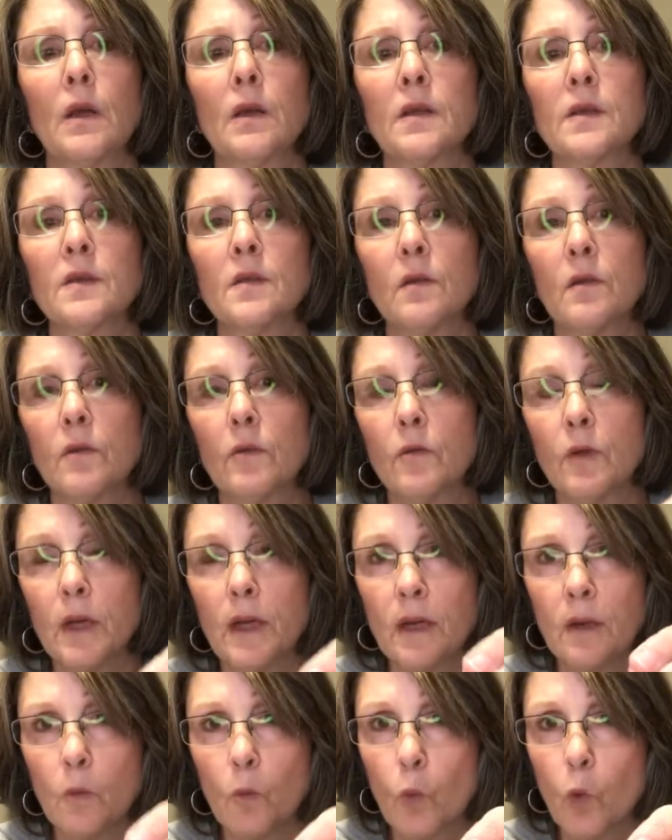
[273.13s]
So
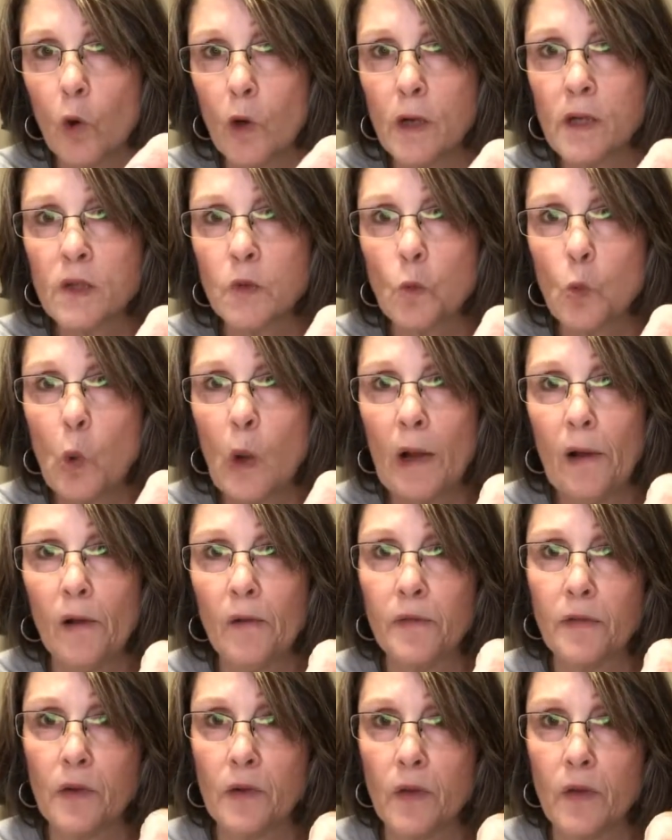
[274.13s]
it works well
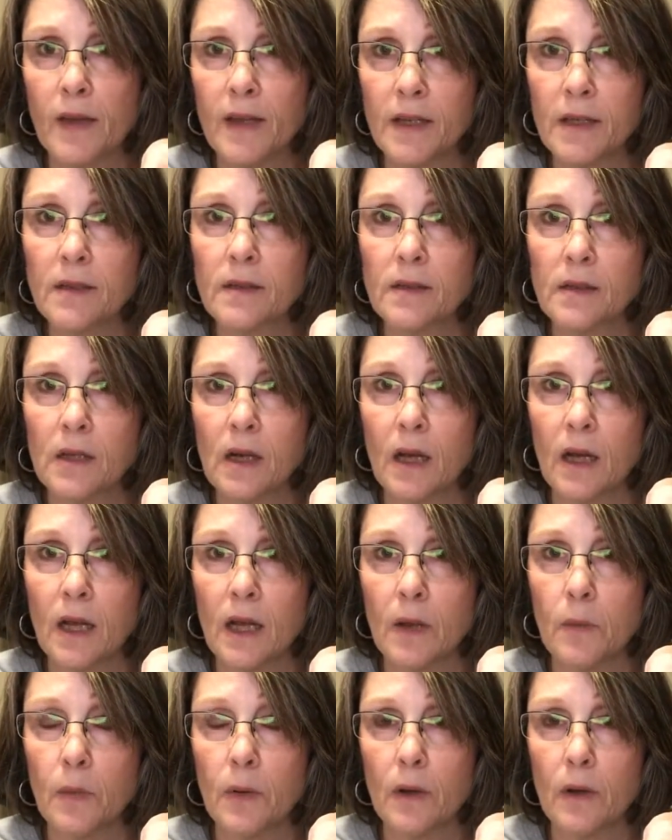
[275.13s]
for this
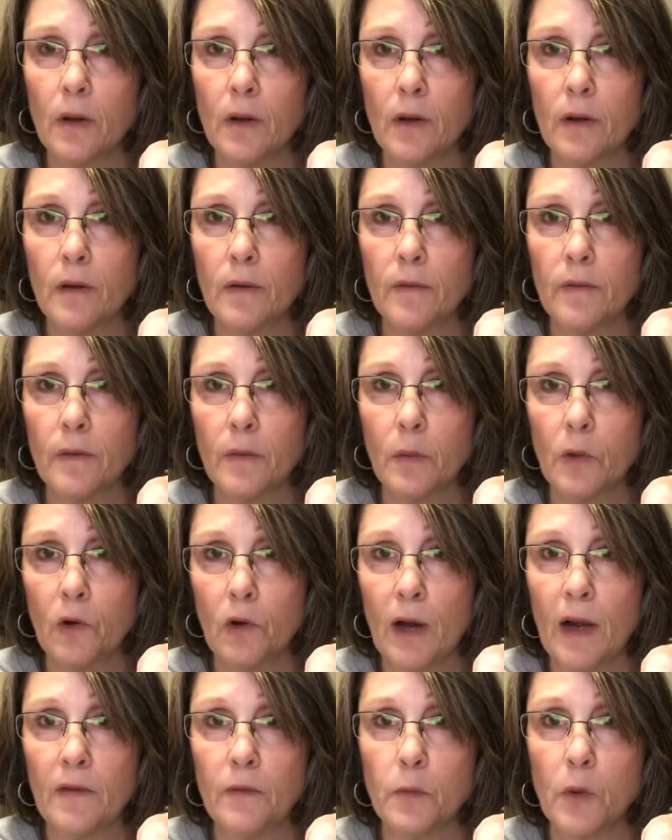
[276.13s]
type of
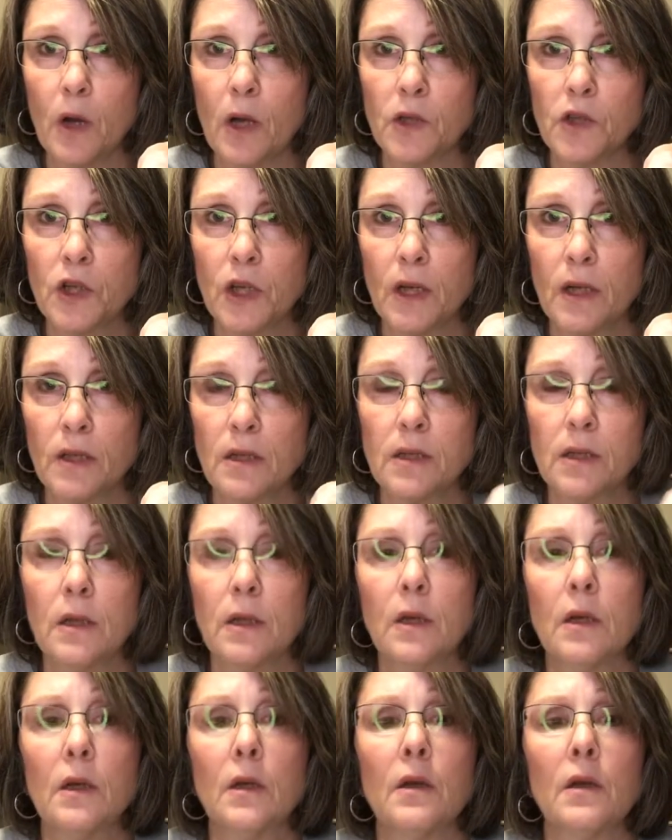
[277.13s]
craft project.
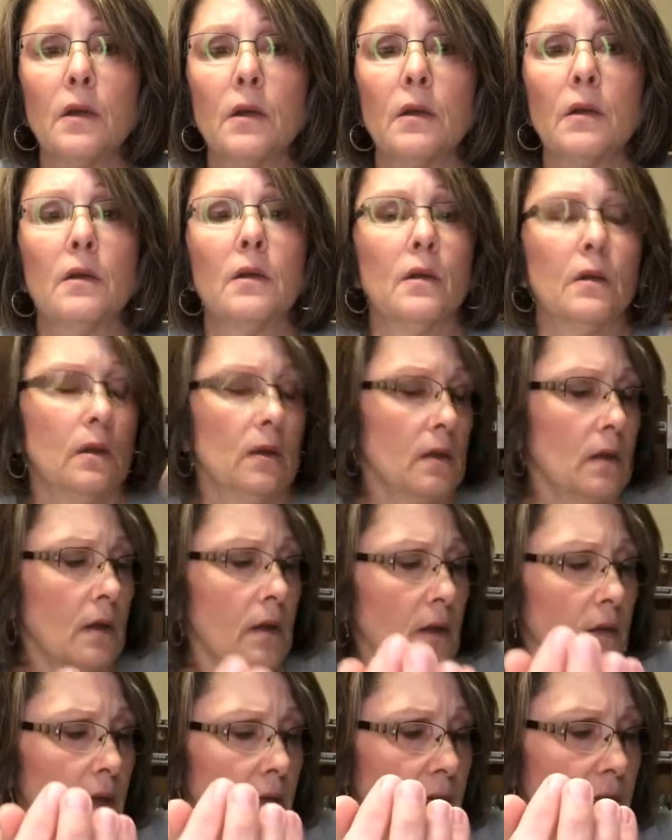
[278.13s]

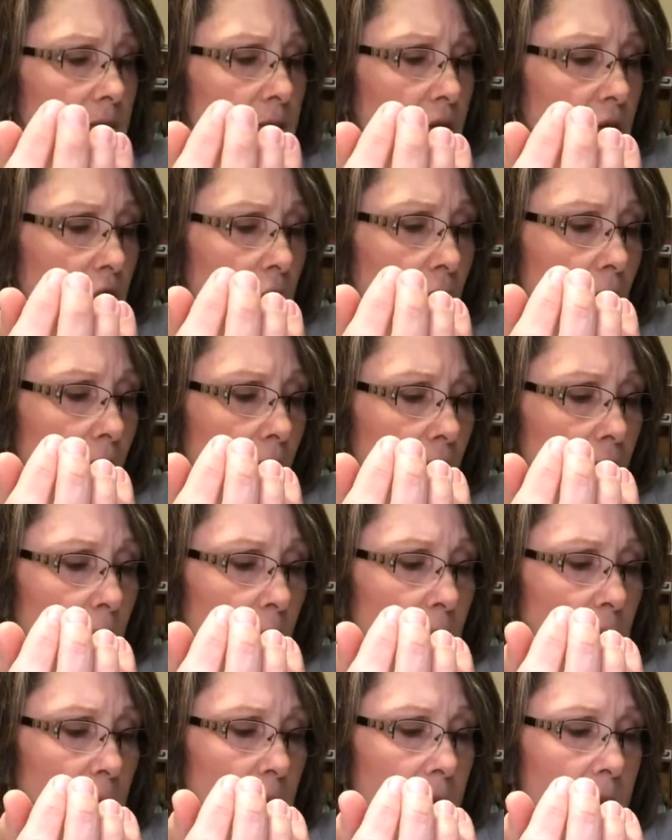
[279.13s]
Things that you're not going to
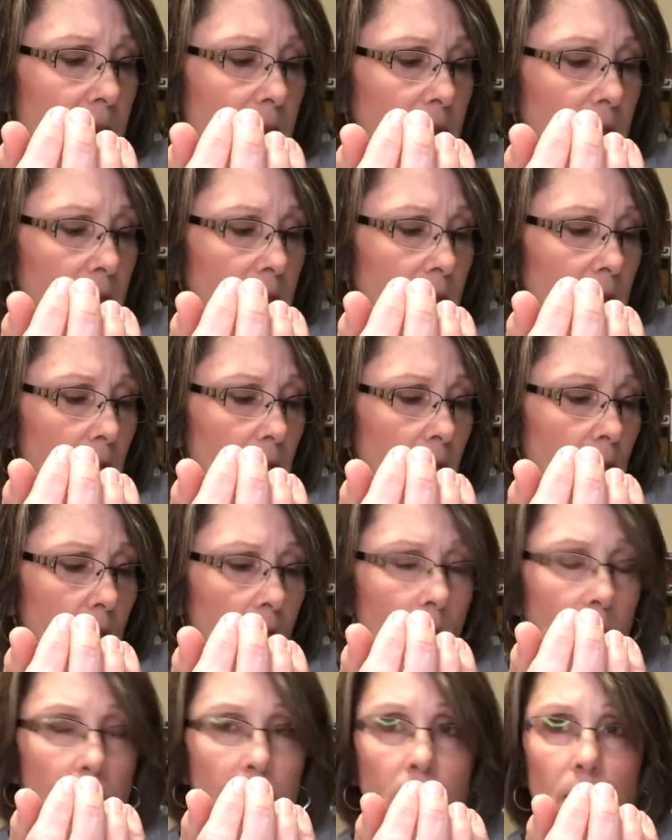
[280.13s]
be handling a
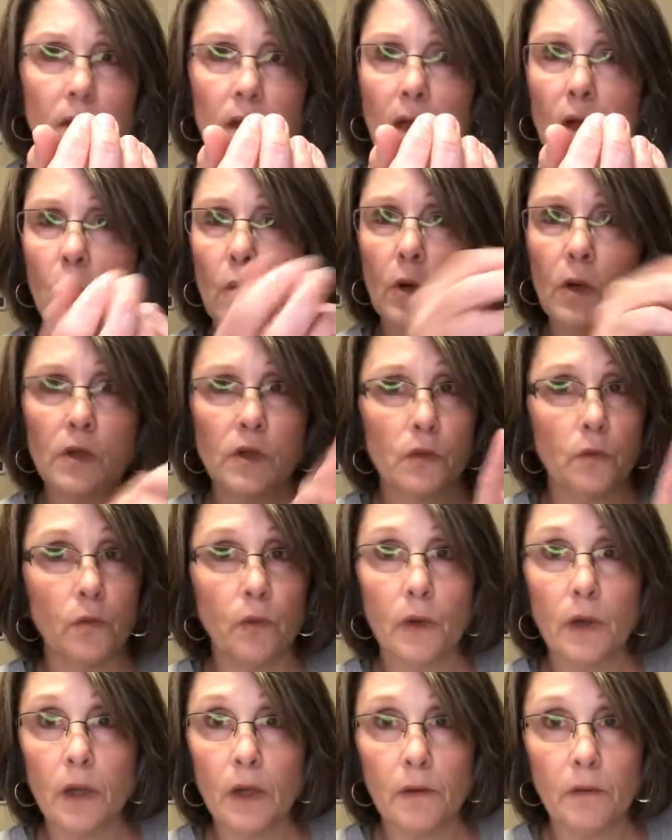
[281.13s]
lot, it works
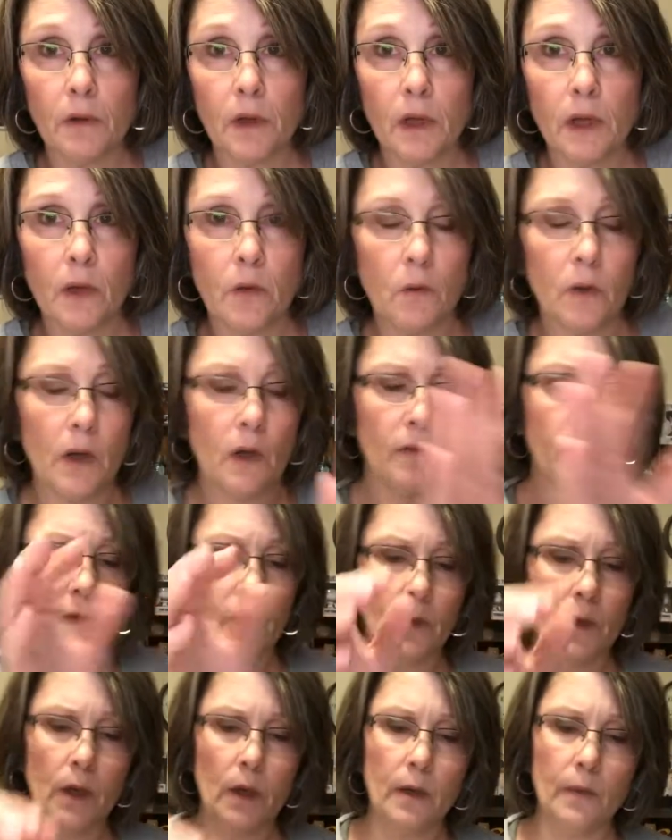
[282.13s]
really, really well
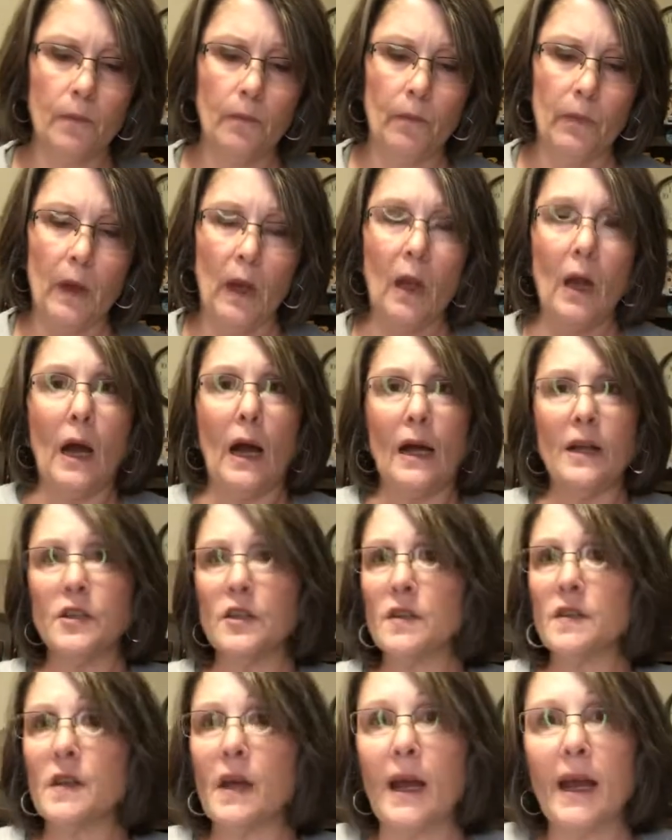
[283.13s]
for.
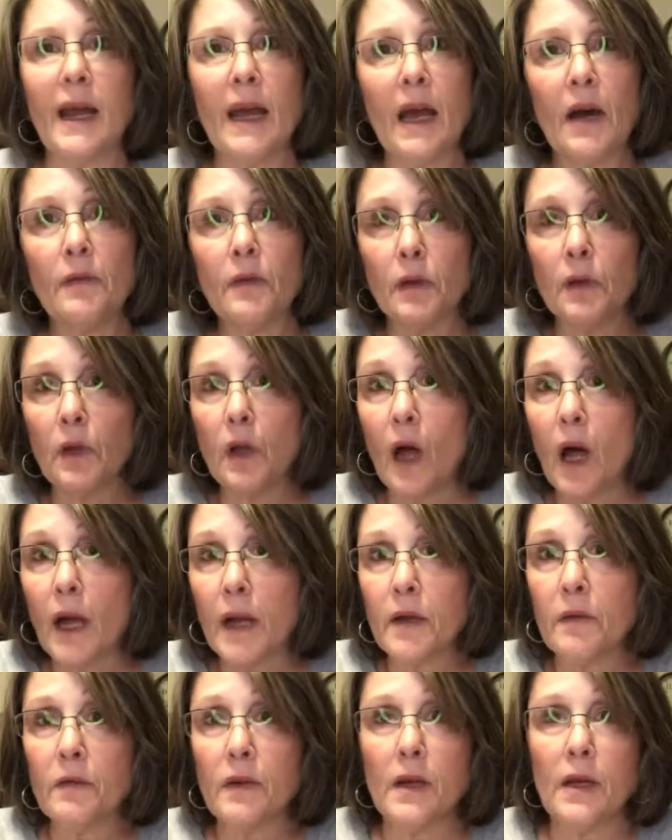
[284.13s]
I have a lot
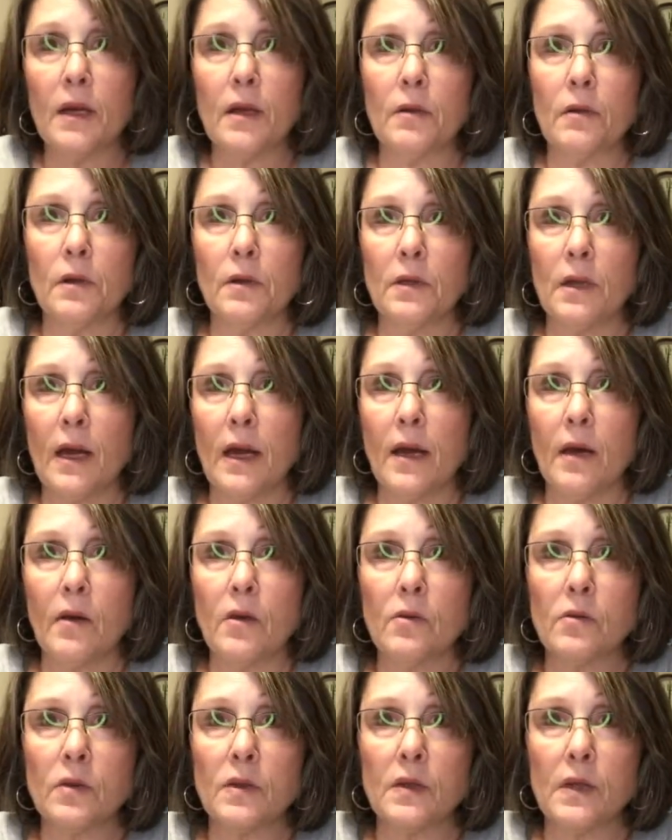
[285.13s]
of it here at the
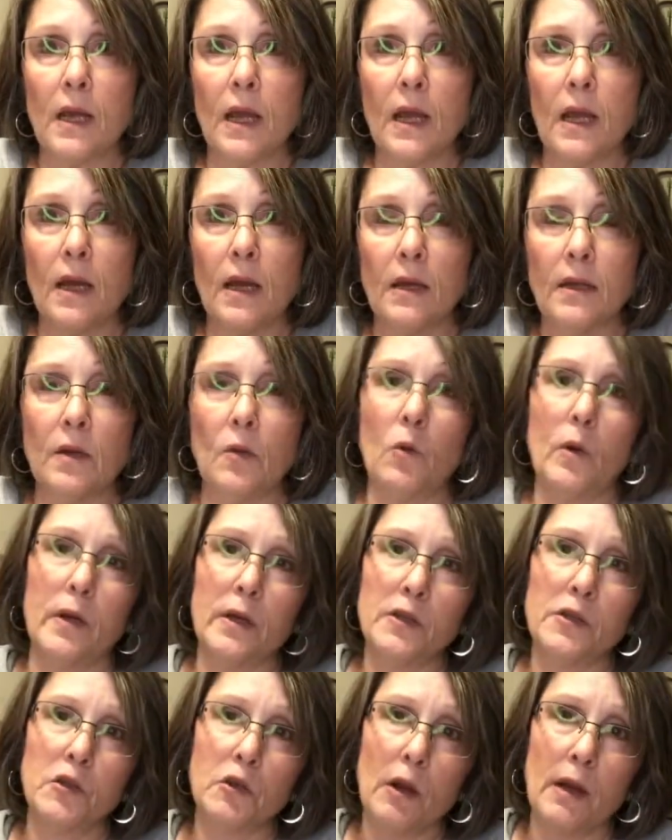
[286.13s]
house, and I
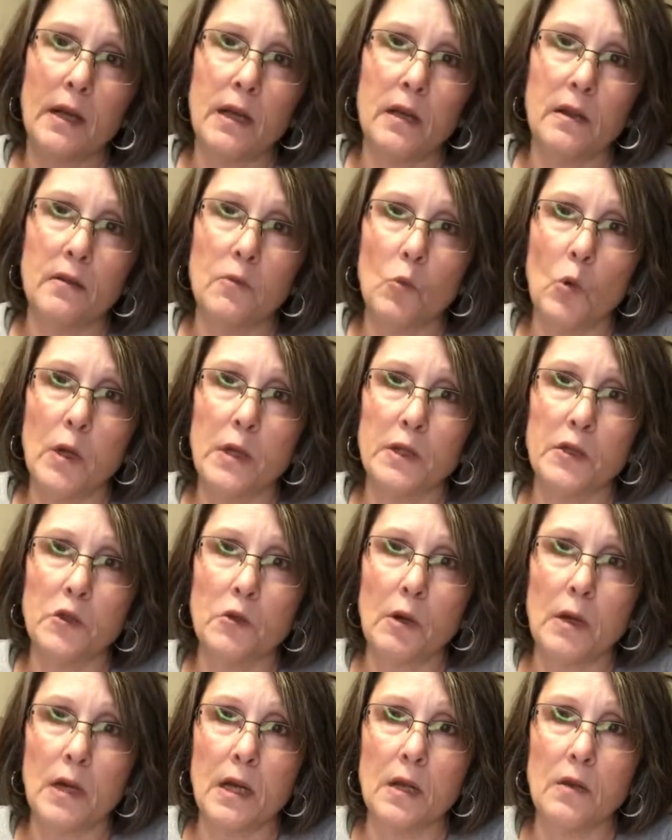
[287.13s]
wanted to
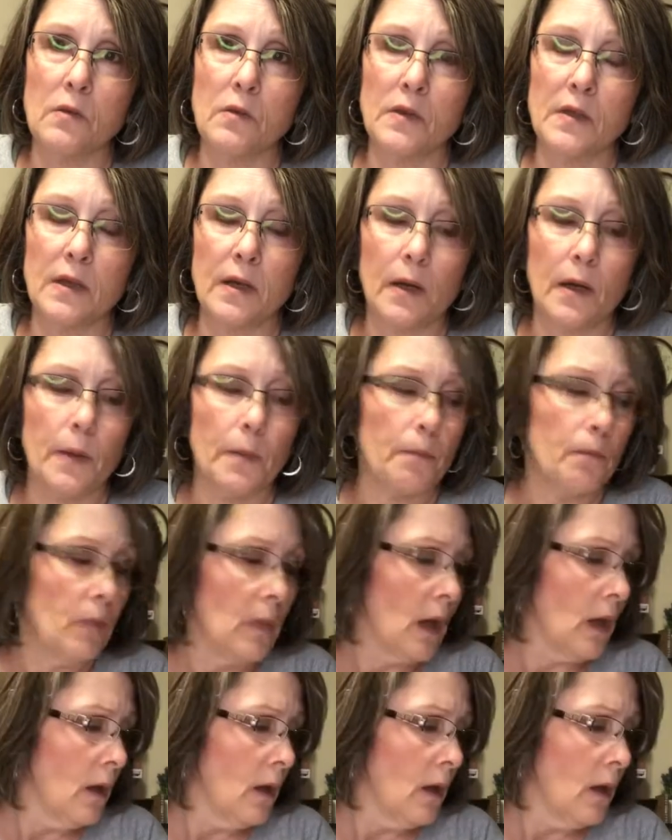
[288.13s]
try to use it up.